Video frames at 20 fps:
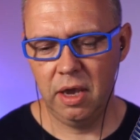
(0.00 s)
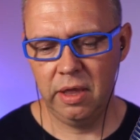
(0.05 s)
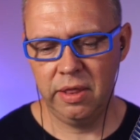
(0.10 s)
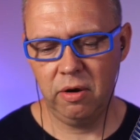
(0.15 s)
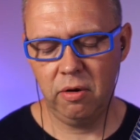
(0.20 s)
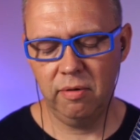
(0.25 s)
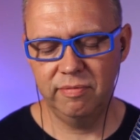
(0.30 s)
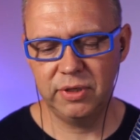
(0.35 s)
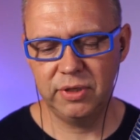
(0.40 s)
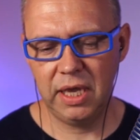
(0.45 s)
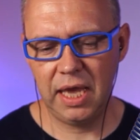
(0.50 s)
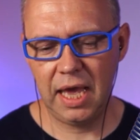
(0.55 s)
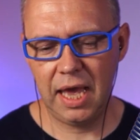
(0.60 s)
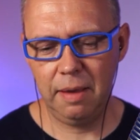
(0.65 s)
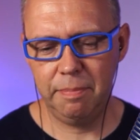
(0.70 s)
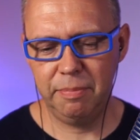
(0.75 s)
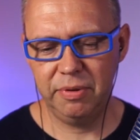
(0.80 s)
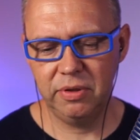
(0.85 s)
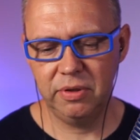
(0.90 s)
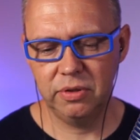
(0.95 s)
And that obviously
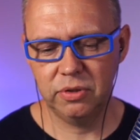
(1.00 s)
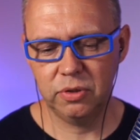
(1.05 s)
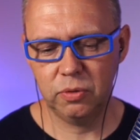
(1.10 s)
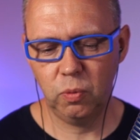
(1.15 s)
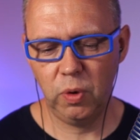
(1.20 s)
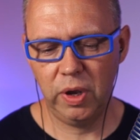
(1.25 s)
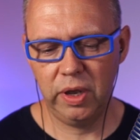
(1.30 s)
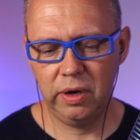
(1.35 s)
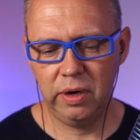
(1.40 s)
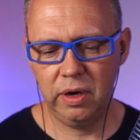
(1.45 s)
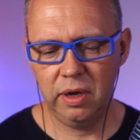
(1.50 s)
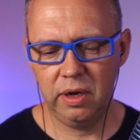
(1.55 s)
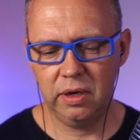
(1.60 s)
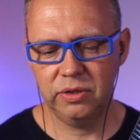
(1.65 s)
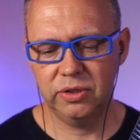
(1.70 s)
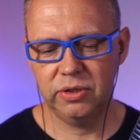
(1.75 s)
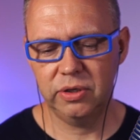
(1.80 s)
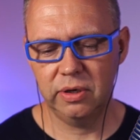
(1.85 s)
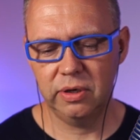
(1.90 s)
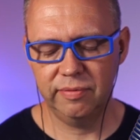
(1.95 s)
happens when a
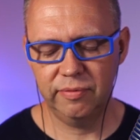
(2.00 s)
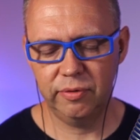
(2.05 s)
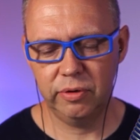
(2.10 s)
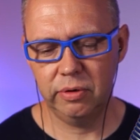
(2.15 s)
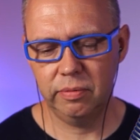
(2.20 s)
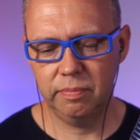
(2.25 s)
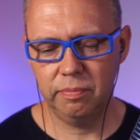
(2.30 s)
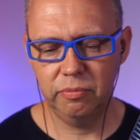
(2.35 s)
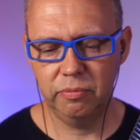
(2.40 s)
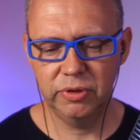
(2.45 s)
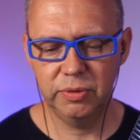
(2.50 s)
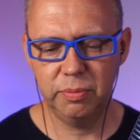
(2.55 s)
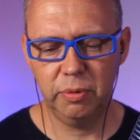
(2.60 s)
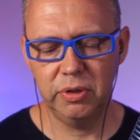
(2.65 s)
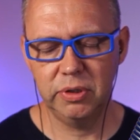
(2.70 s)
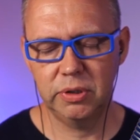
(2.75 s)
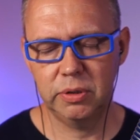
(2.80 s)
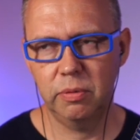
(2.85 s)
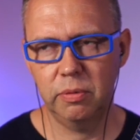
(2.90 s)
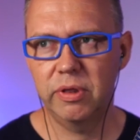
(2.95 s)
server
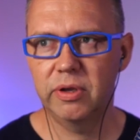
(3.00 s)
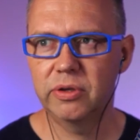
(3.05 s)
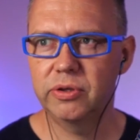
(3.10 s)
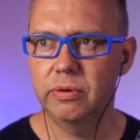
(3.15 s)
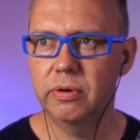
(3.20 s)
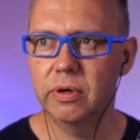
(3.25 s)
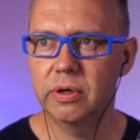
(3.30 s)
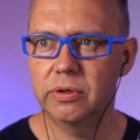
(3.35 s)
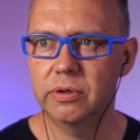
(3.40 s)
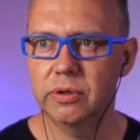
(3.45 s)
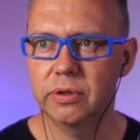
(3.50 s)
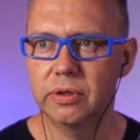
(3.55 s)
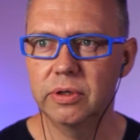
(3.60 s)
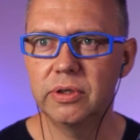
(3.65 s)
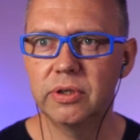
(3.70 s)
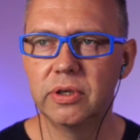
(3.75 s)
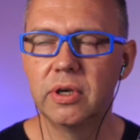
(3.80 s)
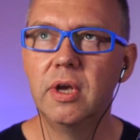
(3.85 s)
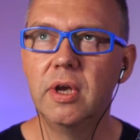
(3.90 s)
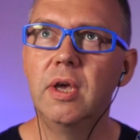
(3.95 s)
responds with a
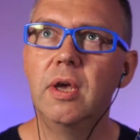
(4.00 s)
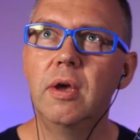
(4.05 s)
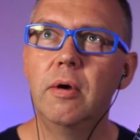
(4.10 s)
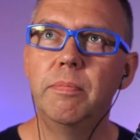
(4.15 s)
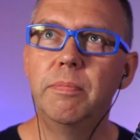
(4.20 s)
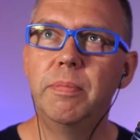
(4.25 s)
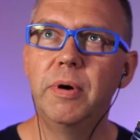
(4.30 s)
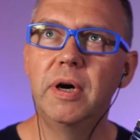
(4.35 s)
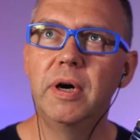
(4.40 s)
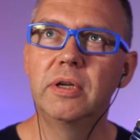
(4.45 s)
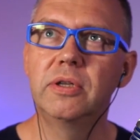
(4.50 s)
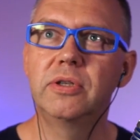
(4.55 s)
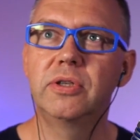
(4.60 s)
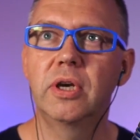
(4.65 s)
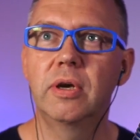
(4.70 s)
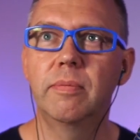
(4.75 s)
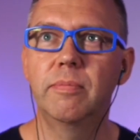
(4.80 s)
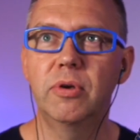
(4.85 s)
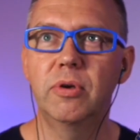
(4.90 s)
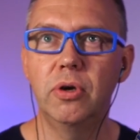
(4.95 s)
200, but
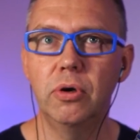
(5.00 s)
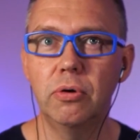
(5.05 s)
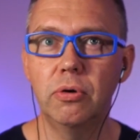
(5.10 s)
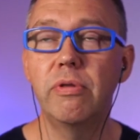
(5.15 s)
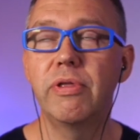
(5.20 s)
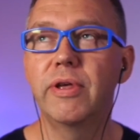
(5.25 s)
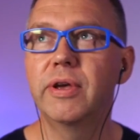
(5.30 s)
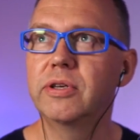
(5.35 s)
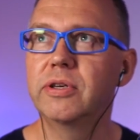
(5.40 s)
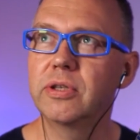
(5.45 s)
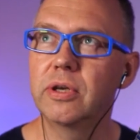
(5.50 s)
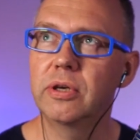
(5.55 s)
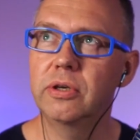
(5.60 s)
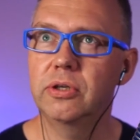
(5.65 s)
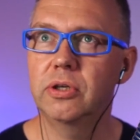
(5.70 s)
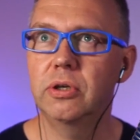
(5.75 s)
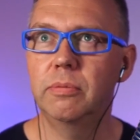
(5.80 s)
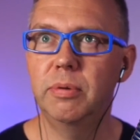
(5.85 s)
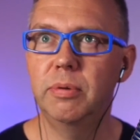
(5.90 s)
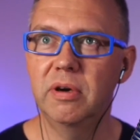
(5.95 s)
Google thinks that it
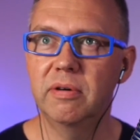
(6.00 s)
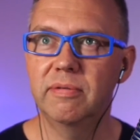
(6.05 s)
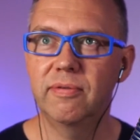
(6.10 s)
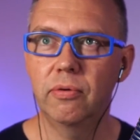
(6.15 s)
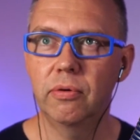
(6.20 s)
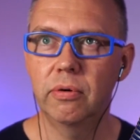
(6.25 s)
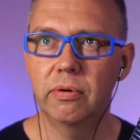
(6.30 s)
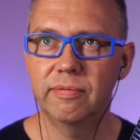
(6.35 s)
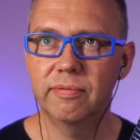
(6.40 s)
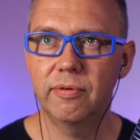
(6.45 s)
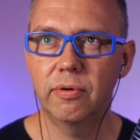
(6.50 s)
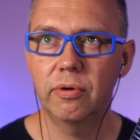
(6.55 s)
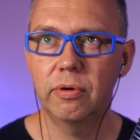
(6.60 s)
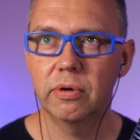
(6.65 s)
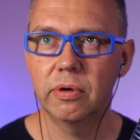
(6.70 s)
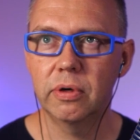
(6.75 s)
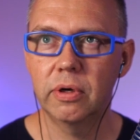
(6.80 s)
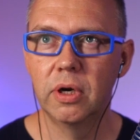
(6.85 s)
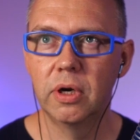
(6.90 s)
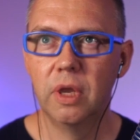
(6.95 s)
should be a
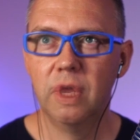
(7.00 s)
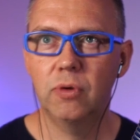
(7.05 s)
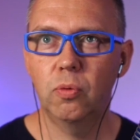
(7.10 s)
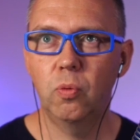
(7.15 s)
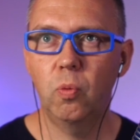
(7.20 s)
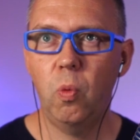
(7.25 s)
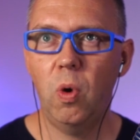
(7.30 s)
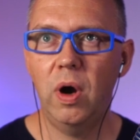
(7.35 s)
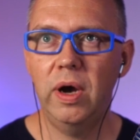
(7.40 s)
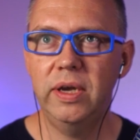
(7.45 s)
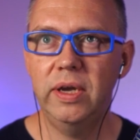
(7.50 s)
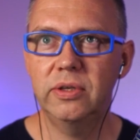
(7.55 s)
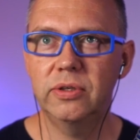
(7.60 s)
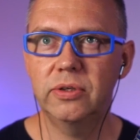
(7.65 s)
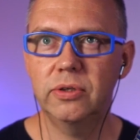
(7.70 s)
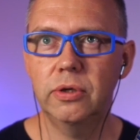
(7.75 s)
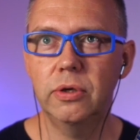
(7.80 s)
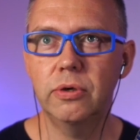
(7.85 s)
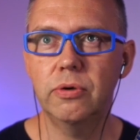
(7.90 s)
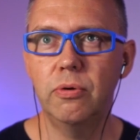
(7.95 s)
404. So why does
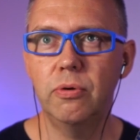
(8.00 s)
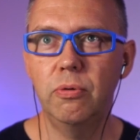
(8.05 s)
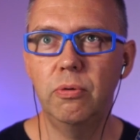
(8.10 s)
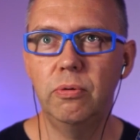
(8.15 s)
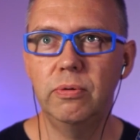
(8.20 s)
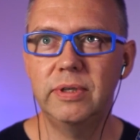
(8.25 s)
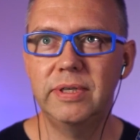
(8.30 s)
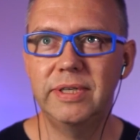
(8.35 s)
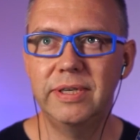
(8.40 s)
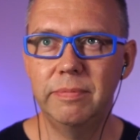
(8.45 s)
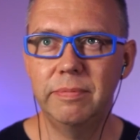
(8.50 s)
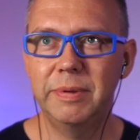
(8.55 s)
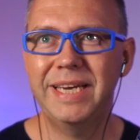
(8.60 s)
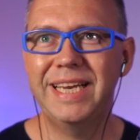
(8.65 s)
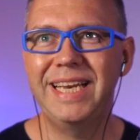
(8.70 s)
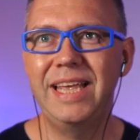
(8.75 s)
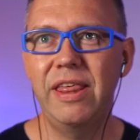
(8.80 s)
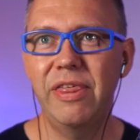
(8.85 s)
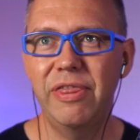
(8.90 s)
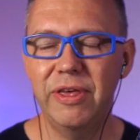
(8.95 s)
Google
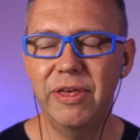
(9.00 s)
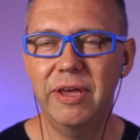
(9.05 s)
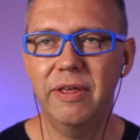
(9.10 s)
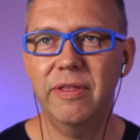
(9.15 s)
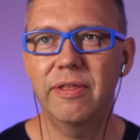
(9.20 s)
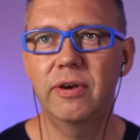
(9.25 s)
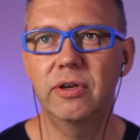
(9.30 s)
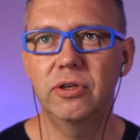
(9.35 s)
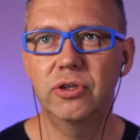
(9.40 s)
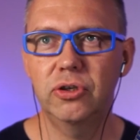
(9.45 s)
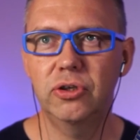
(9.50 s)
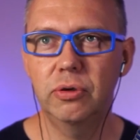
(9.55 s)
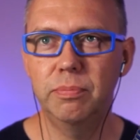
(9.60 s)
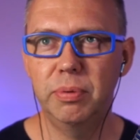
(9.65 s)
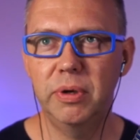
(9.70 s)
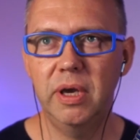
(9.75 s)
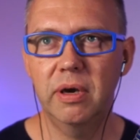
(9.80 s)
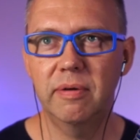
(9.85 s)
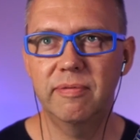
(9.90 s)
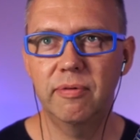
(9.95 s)
typically think that it should
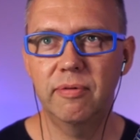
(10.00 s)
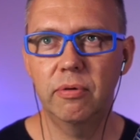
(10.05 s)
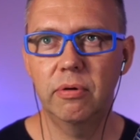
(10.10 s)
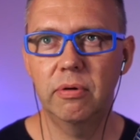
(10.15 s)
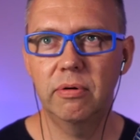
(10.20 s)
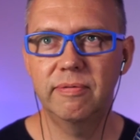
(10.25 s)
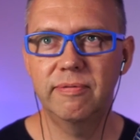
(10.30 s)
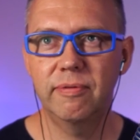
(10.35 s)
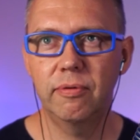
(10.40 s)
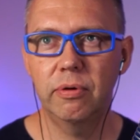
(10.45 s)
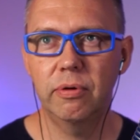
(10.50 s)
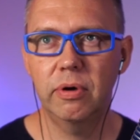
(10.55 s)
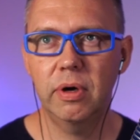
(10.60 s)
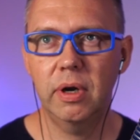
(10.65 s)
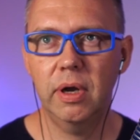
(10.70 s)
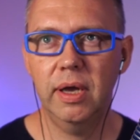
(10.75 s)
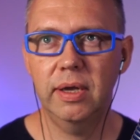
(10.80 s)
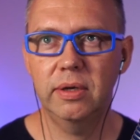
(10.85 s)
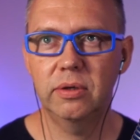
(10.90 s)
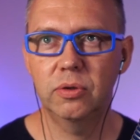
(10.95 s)
be a 404,
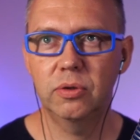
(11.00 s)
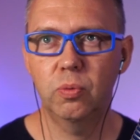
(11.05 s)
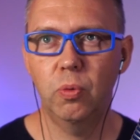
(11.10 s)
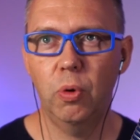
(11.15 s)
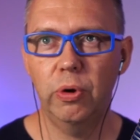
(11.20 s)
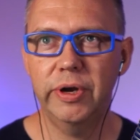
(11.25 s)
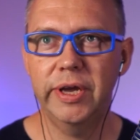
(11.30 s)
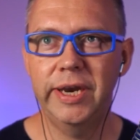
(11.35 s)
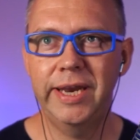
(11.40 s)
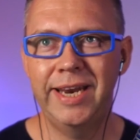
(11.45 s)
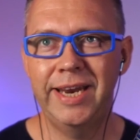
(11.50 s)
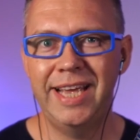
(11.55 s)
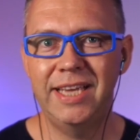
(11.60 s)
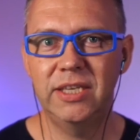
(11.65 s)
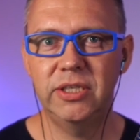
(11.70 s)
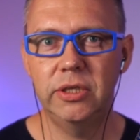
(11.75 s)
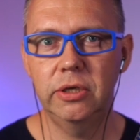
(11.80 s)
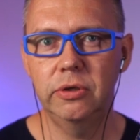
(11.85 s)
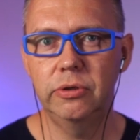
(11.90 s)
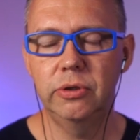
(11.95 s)
and what can an
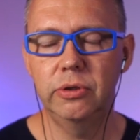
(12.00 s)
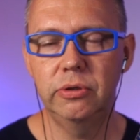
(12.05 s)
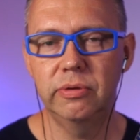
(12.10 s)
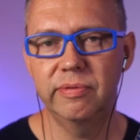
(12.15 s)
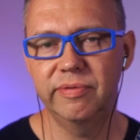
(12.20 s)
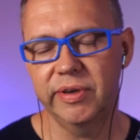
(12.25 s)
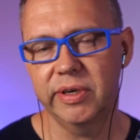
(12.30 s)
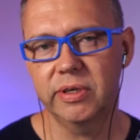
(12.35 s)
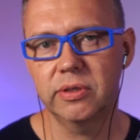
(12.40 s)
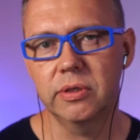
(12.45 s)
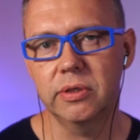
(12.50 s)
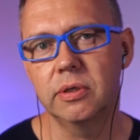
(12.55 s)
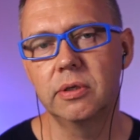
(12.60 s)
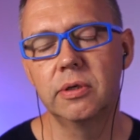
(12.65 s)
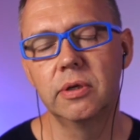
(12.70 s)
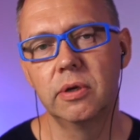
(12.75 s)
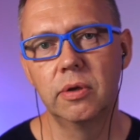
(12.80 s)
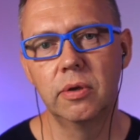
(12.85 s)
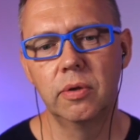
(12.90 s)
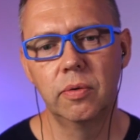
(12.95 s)
SEO do to fix
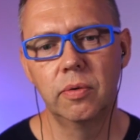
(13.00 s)
it?